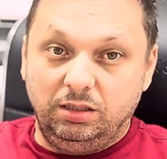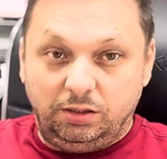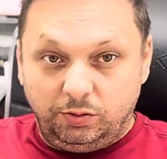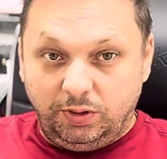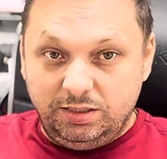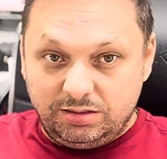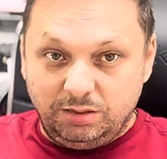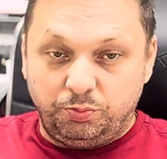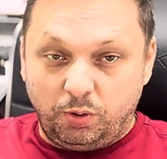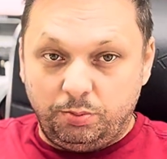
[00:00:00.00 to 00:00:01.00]
grease
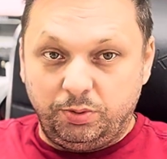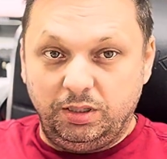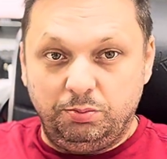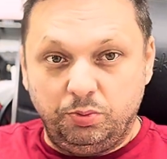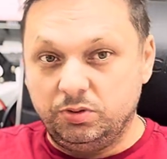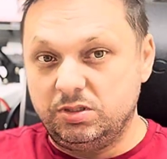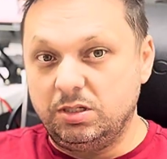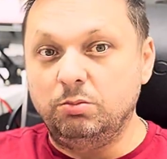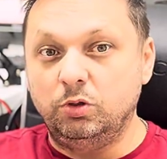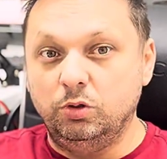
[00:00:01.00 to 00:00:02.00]
it properly, put
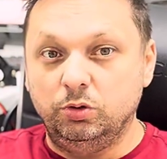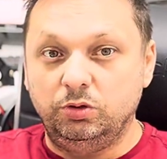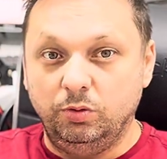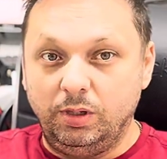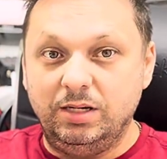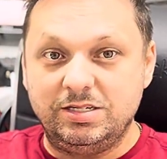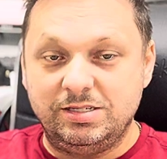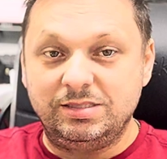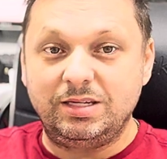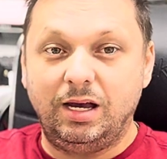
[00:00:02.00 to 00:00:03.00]
some good grease
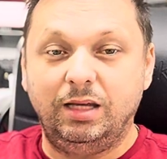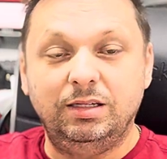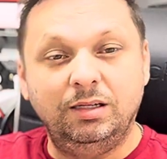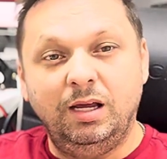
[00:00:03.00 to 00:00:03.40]
inside,